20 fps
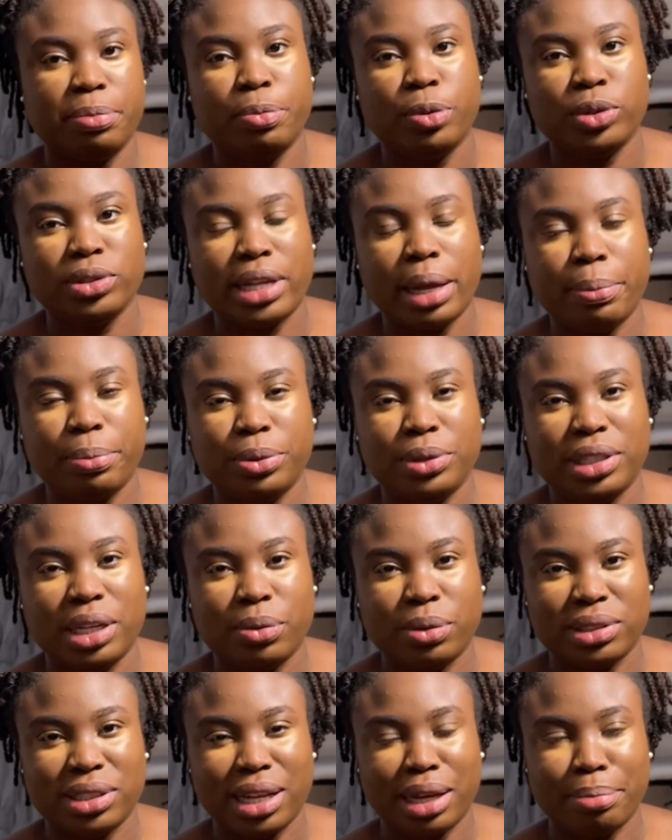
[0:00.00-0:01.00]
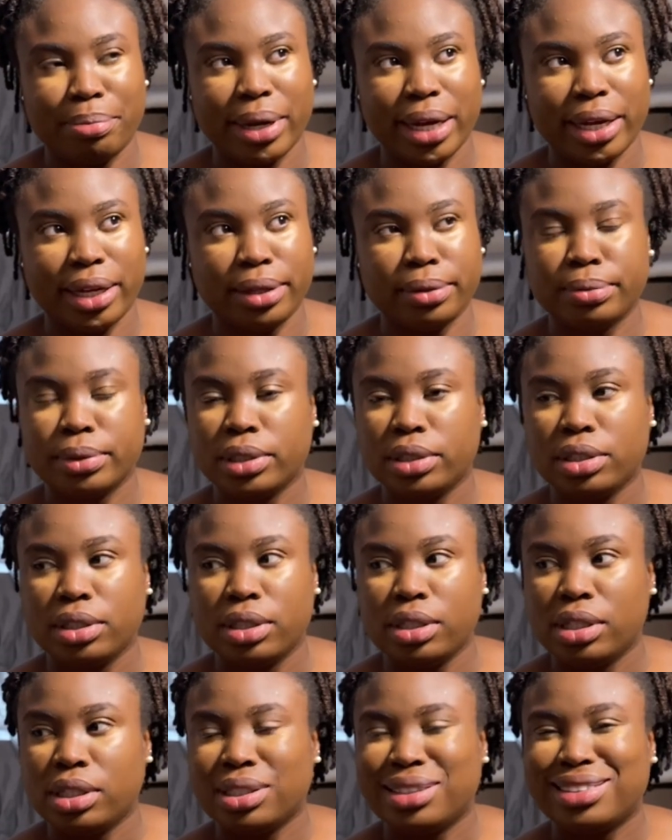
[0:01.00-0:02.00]
post I put there was like my
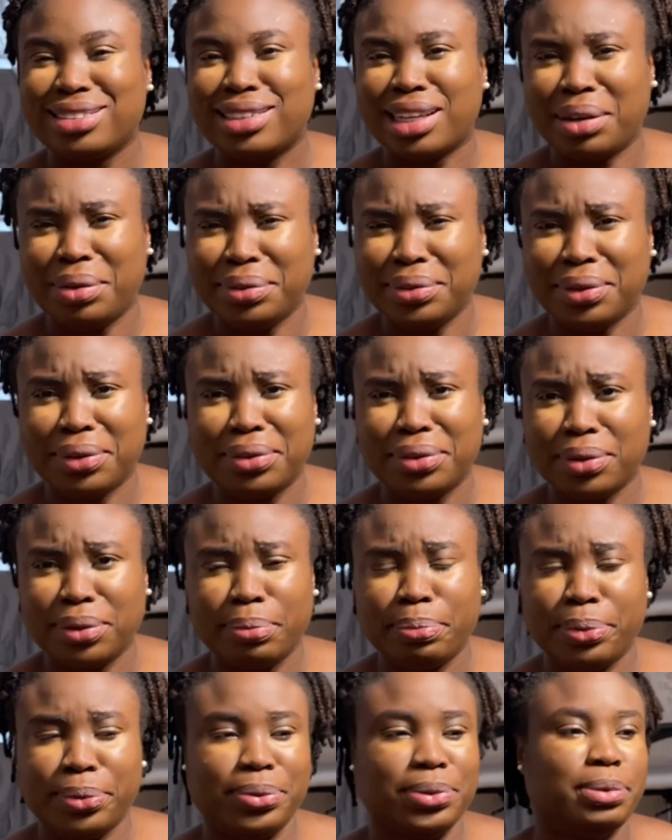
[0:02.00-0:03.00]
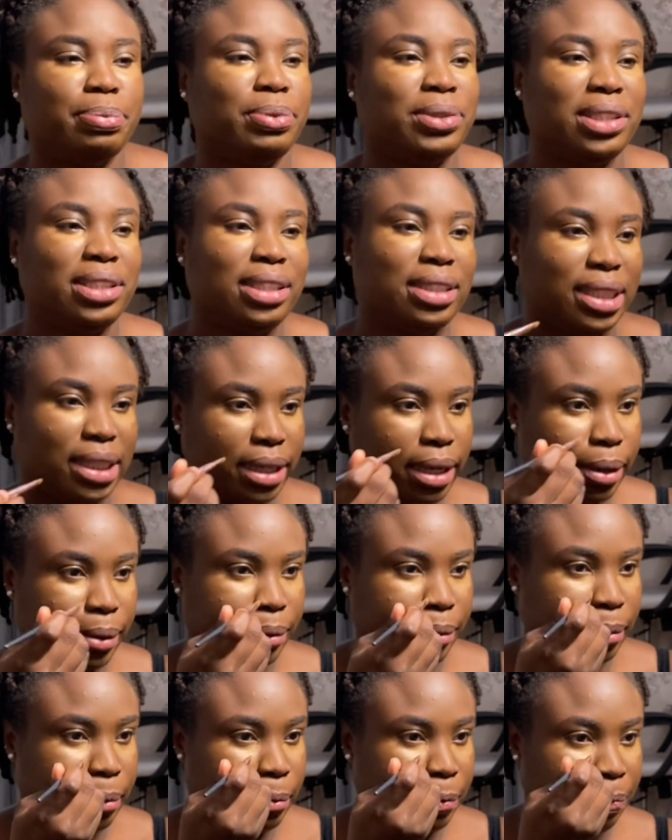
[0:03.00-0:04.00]
second or third post putting it in that
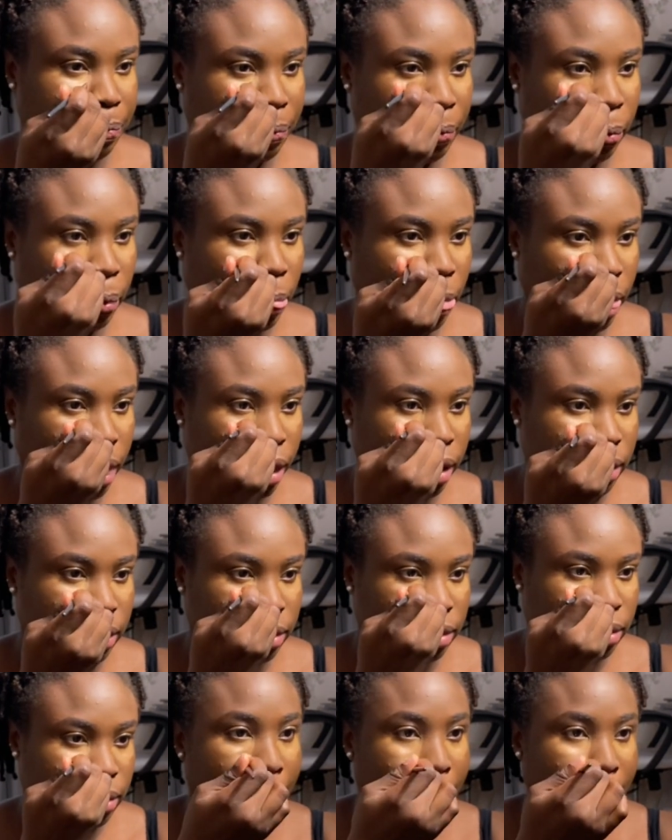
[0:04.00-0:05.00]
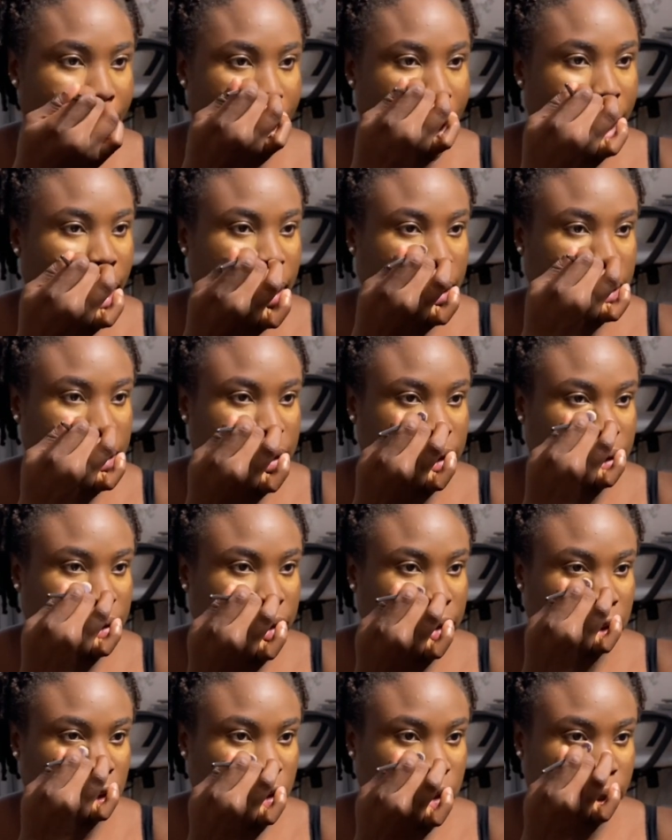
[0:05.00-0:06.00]
group. So just
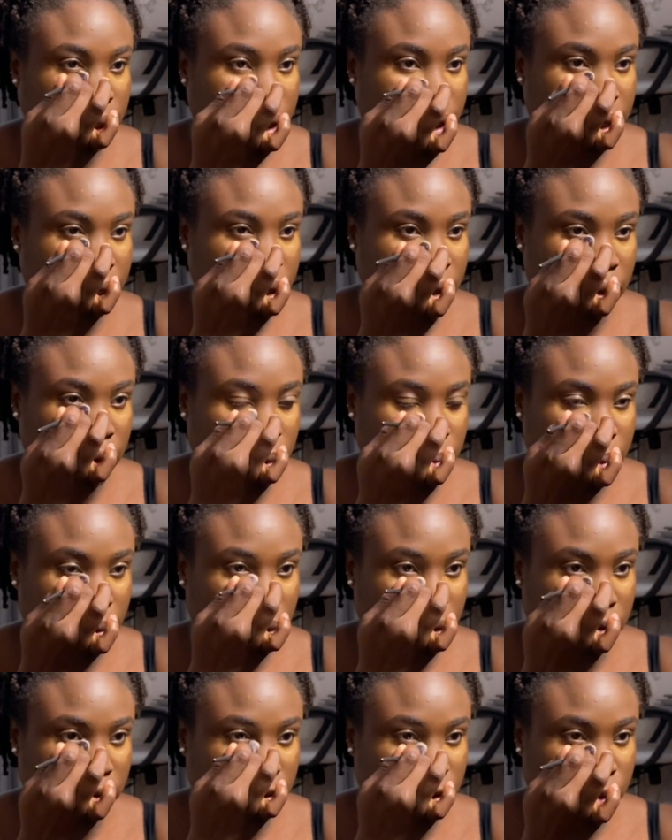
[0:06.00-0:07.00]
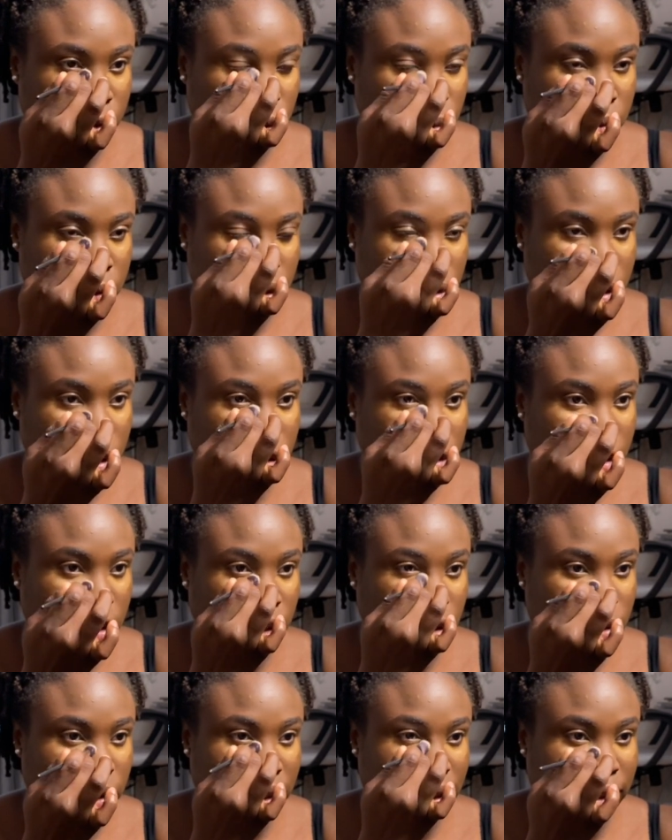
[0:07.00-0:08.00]
join a couple of groups in
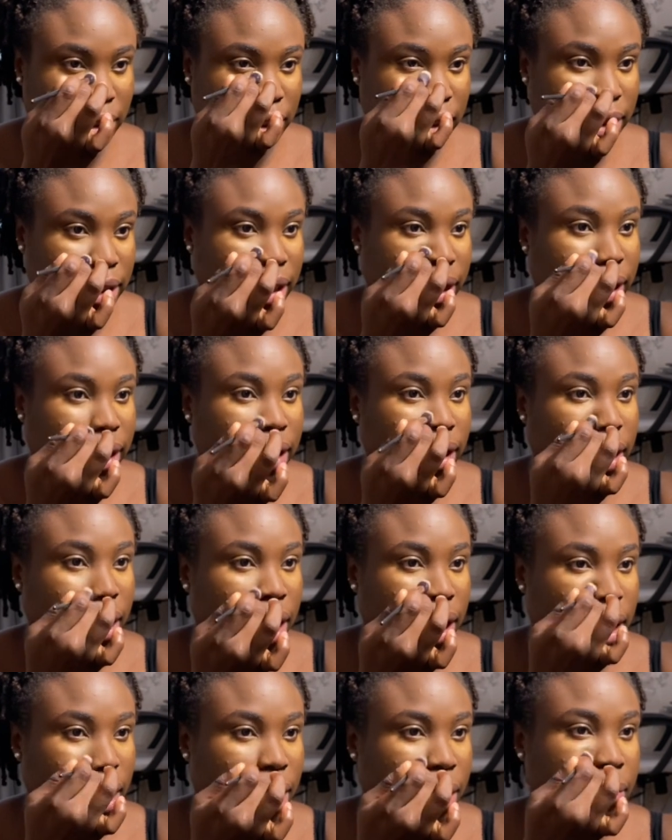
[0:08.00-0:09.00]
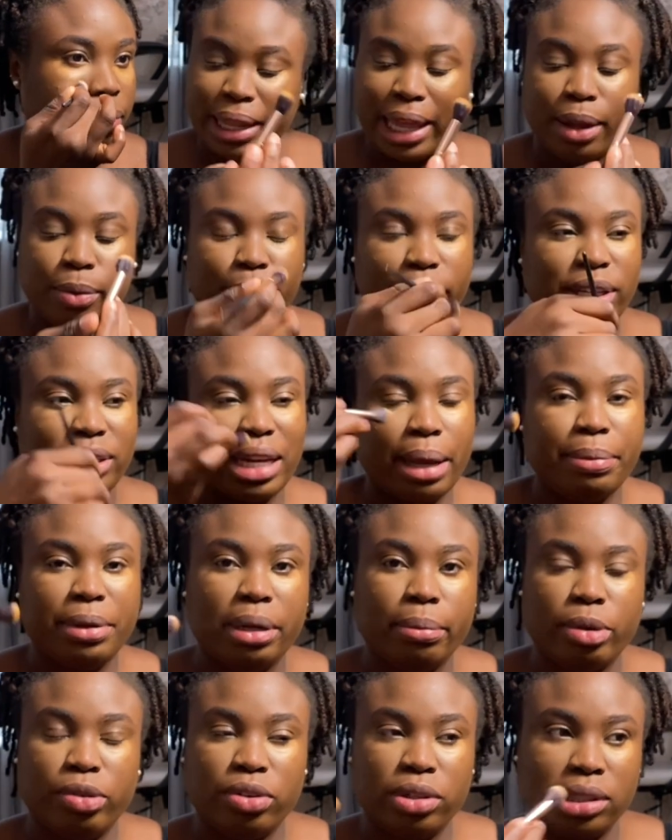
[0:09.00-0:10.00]
your city. Like, when you type the
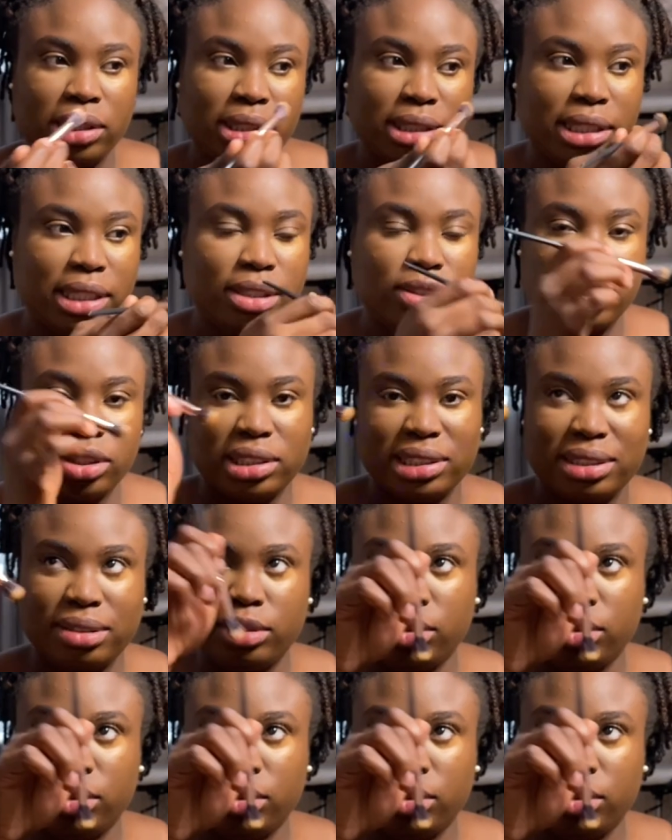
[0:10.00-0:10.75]
name of your city, just